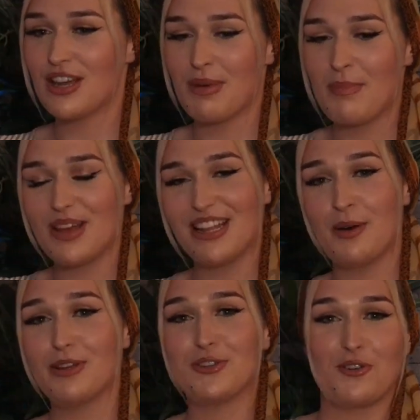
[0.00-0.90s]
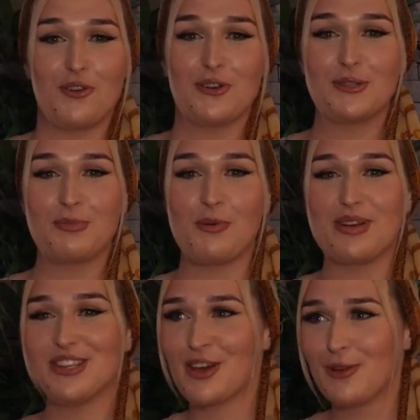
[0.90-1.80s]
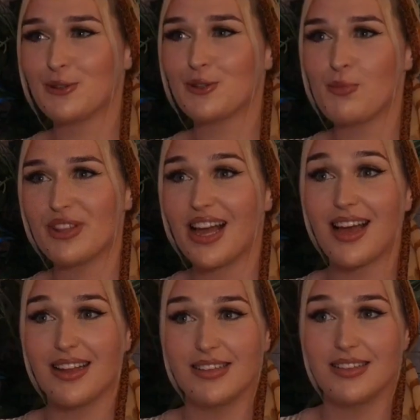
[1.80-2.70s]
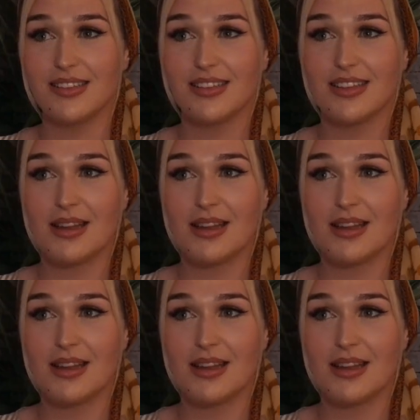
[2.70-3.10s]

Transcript: it might be a little bit short, but when you go to someone that can